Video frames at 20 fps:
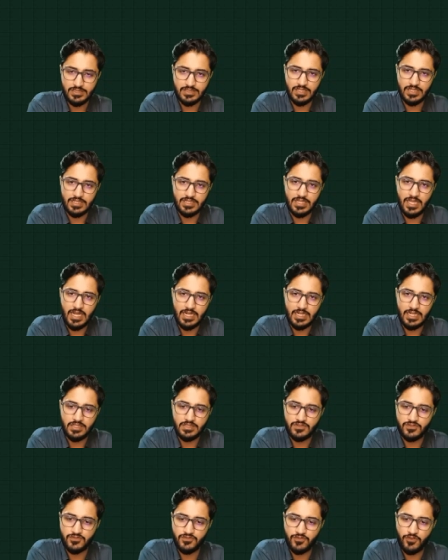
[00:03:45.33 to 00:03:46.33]
that
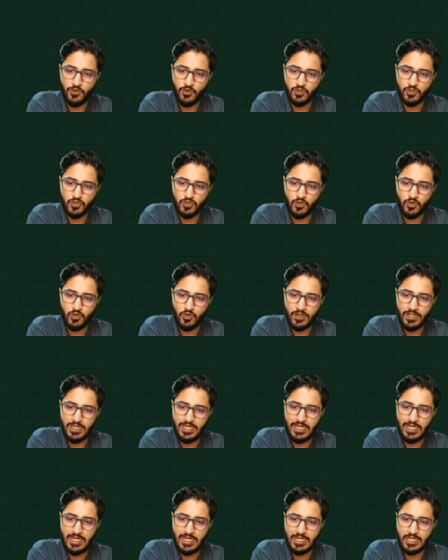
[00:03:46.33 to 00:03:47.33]
is
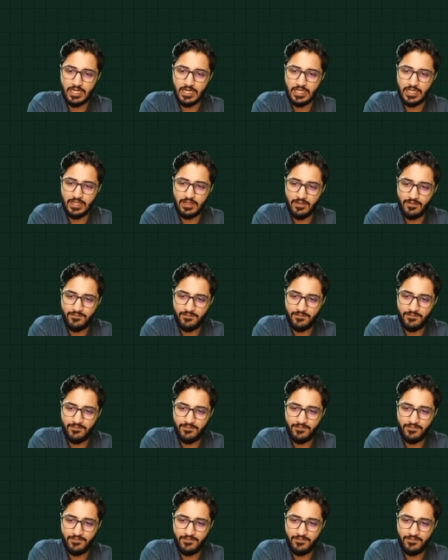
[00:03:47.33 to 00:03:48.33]
photoelectric
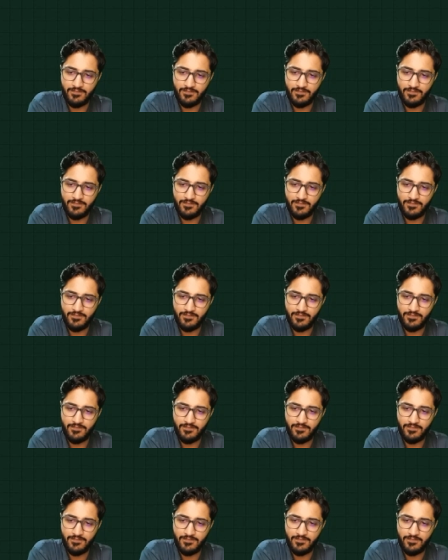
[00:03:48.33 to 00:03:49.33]
effect.
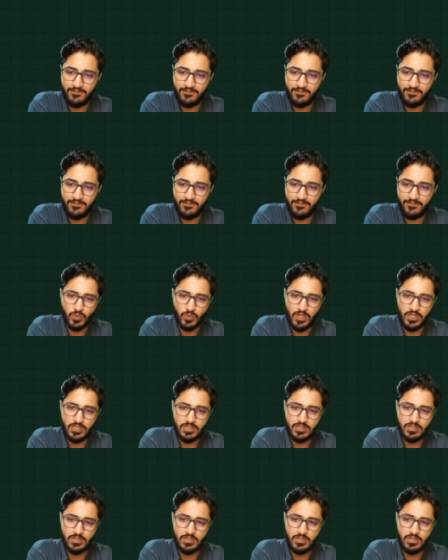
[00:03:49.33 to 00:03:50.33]
That is what?
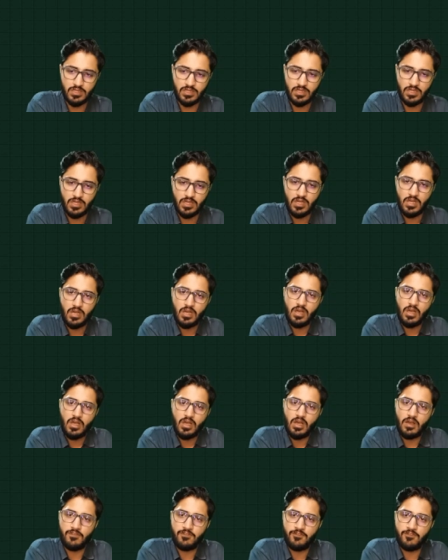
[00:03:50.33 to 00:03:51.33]

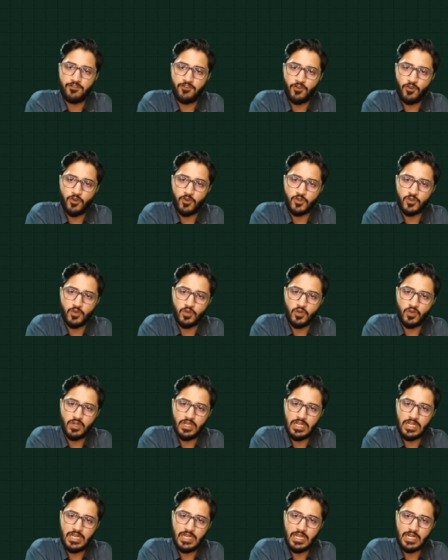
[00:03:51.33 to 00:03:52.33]
A
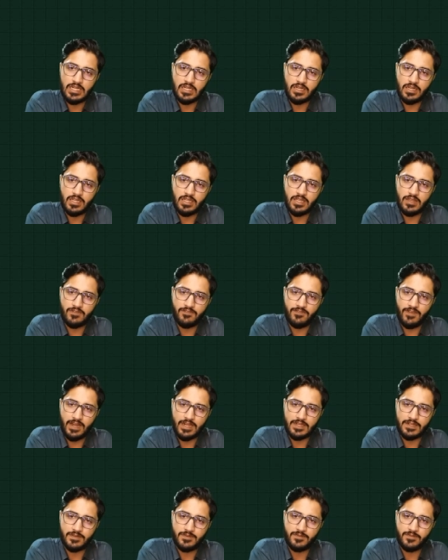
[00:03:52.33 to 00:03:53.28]
photoelectric effect.